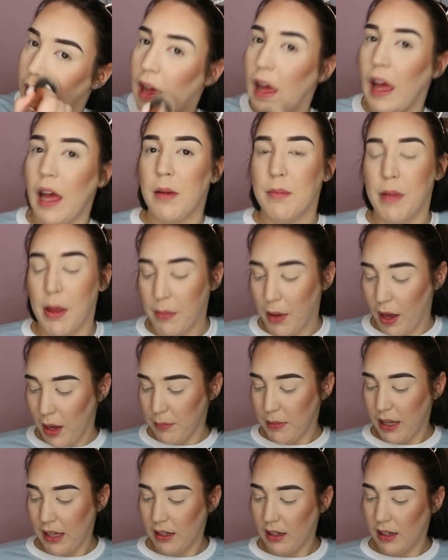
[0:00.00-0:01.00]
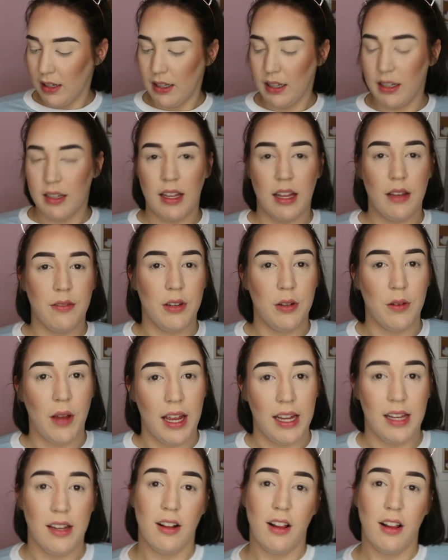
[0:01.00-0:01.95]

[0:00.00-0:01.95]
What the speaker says: But I'm then going to give you a